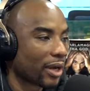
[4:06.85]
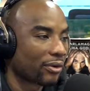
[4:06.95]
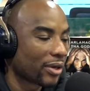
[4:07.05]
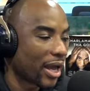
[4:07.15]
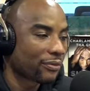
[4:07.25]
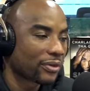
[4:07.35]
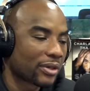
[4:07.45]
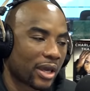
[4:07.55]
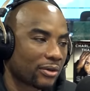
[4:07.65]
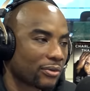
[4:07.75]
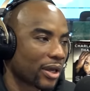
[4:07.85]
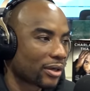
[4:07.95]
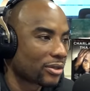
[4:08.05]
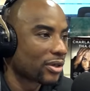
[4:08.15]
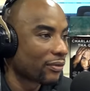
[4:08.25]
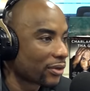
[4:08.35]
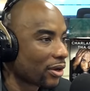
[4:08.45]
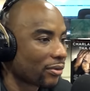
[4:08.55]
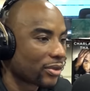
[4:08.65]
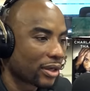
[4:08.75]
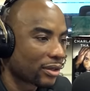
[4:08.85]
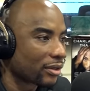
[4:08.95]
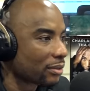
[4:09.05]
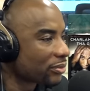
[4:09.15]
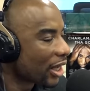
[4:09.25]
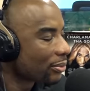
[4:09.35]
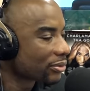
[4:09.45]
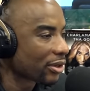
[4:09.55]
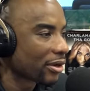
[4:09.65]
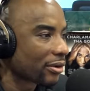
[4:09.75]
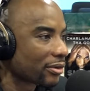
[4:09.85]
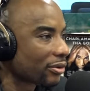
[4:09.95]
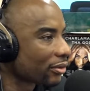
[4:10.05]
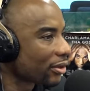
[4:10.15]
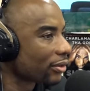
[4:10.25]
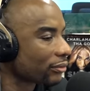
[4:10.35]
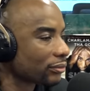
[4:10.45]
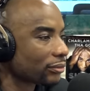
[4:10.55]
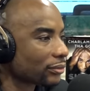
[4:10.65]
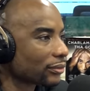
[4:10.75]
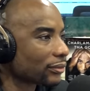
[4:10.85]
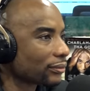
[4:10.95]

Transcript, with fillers: I don't laugh. You can't do that because you never know. Right. Them tables turn. You don't know. I'm going to start doing